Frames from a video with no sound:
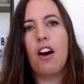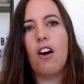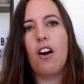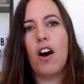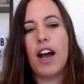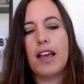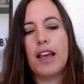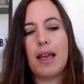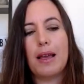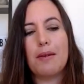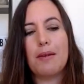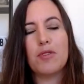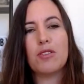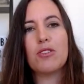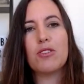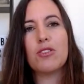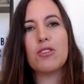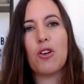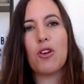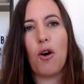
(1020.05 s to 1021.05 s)
I am
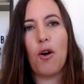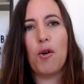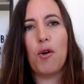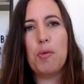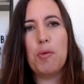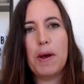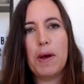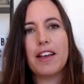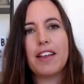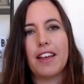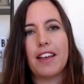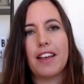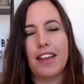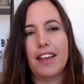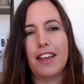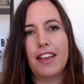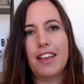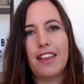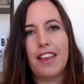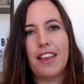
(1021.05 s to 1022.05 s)
so
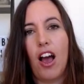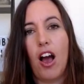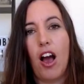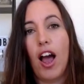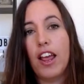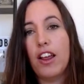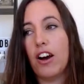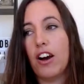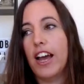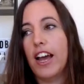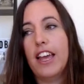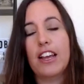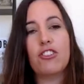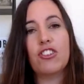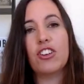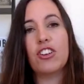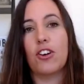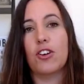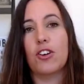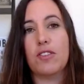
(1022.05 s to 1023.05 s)
picky. I
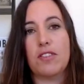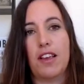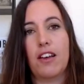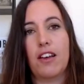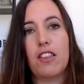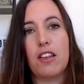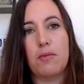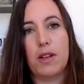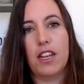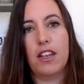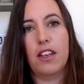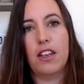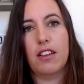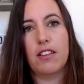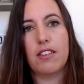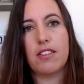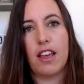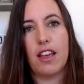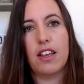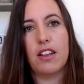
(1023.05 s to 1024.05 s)
actually don't sell that many
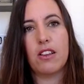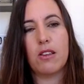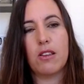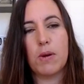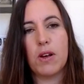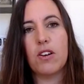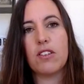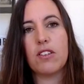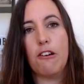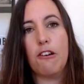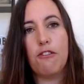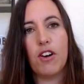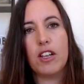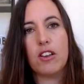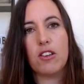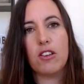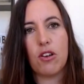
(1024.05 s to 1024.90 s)
seats because I find